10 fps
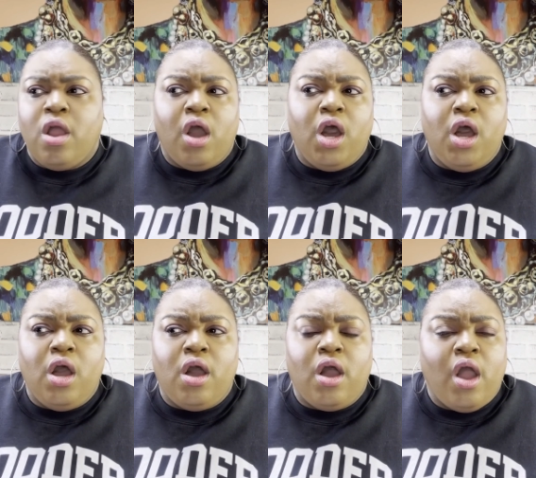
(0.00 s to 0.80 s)

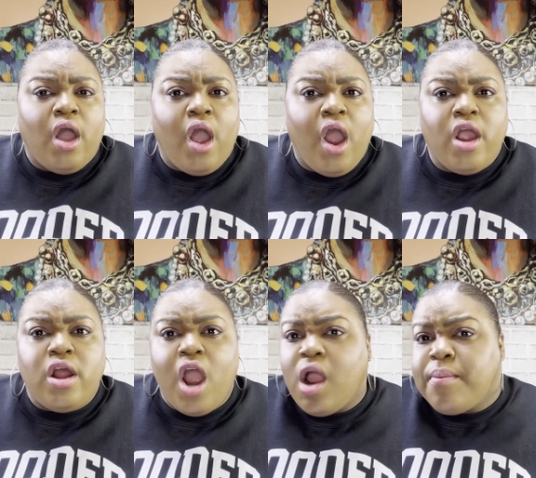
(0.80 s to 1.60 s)
Uh, her
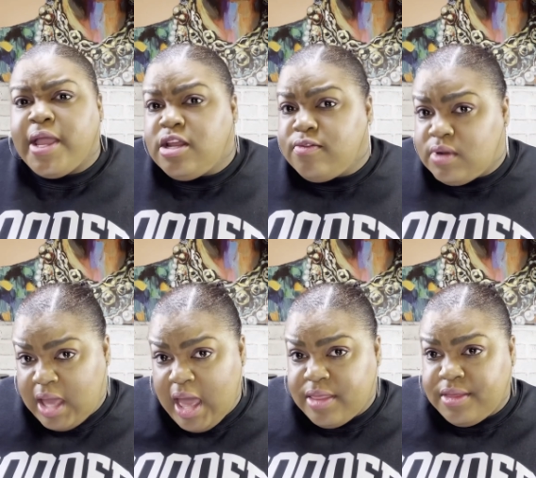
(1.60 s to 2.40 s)
herb ain't even
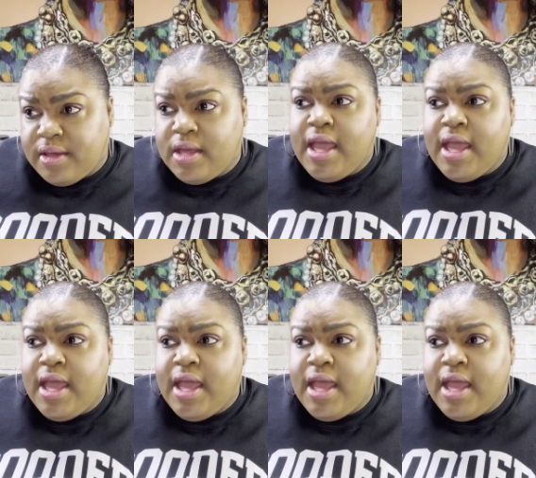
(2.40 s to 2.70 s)
together.